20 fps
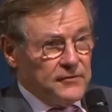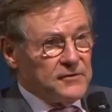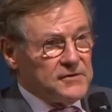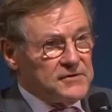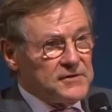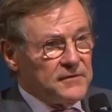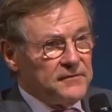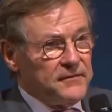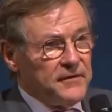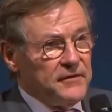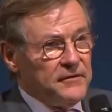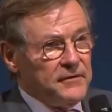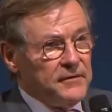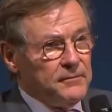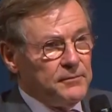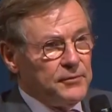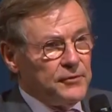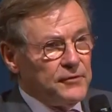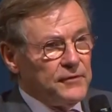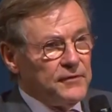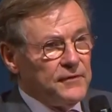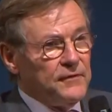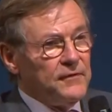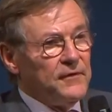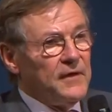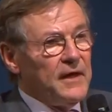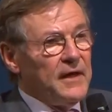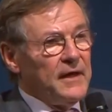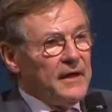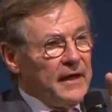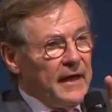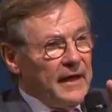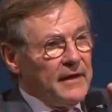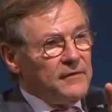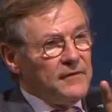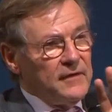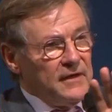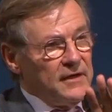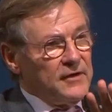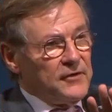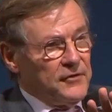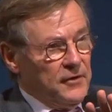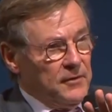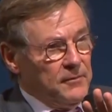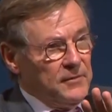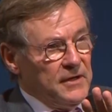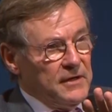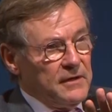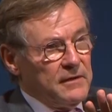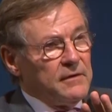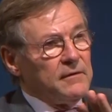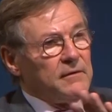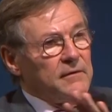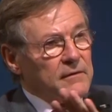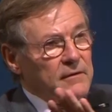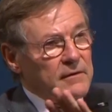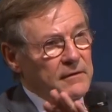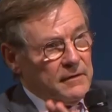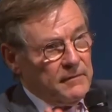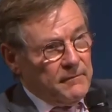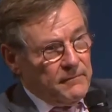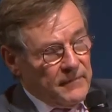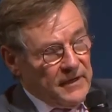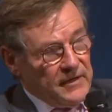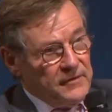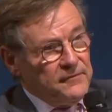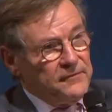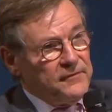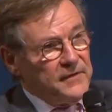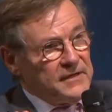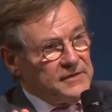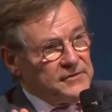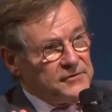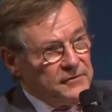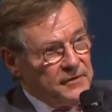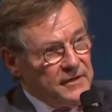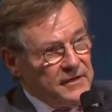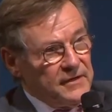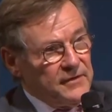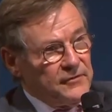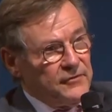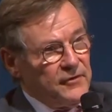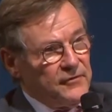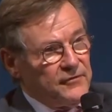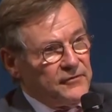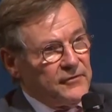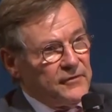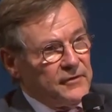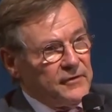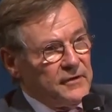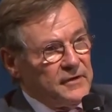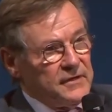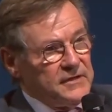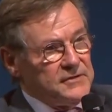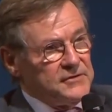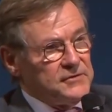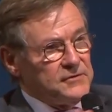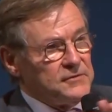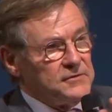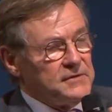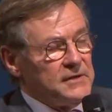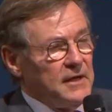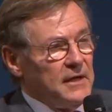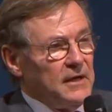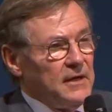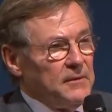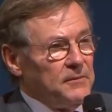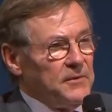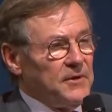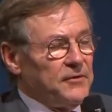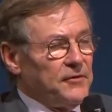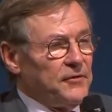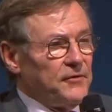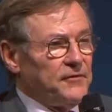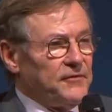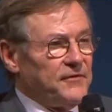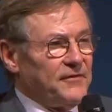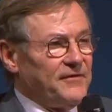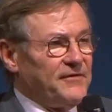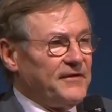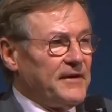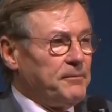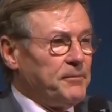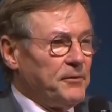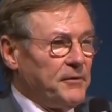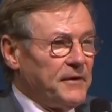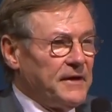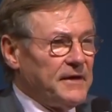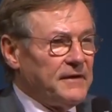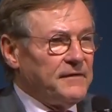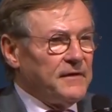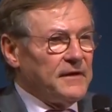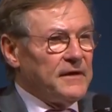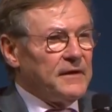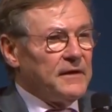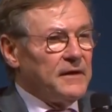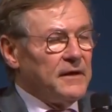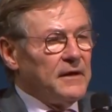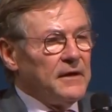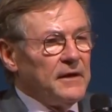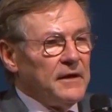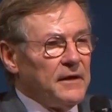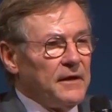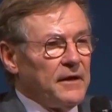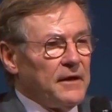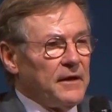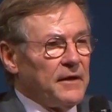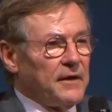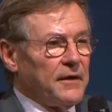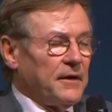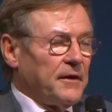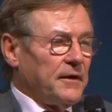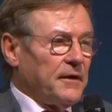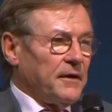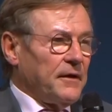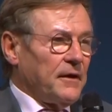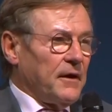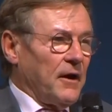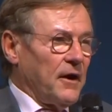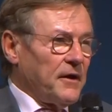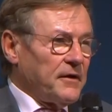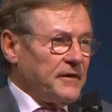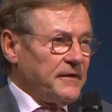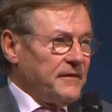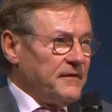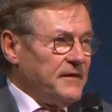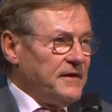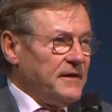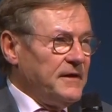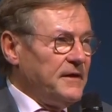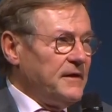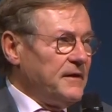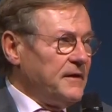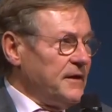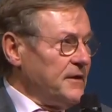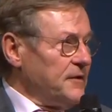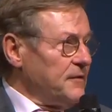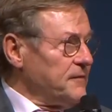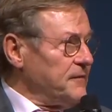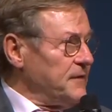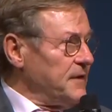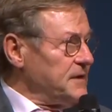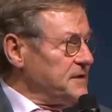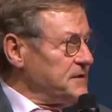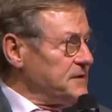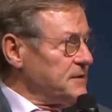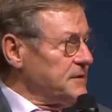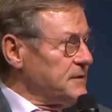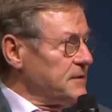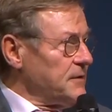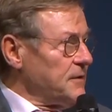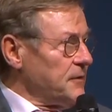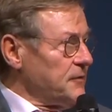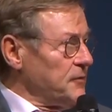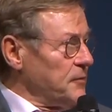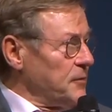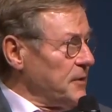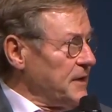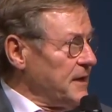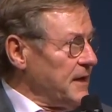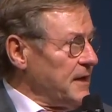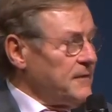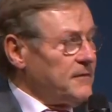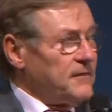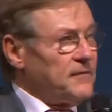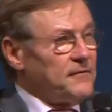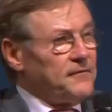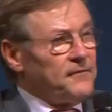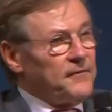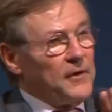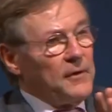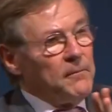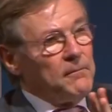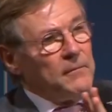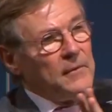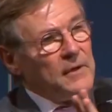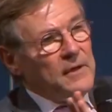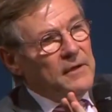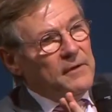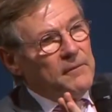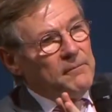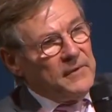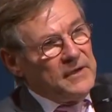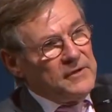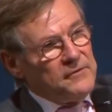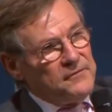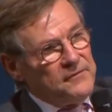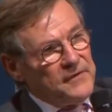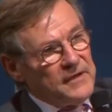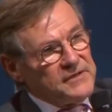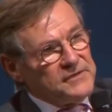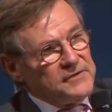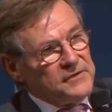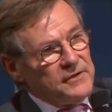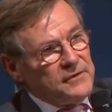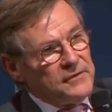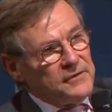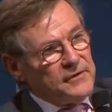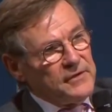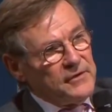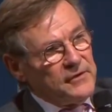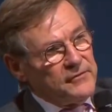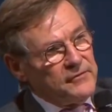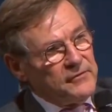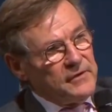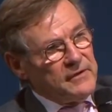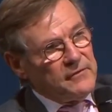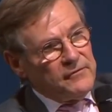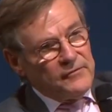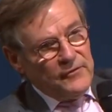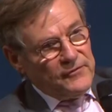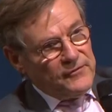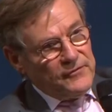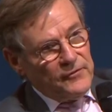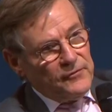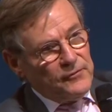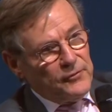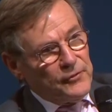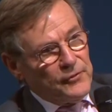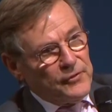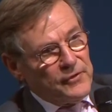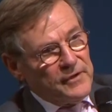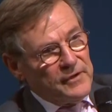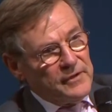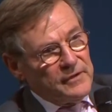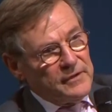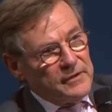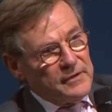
course, are very important, and the economic manufacturing industrial issues, because separating R&D innovation on the one hand from manufacturing on the other hand does not work.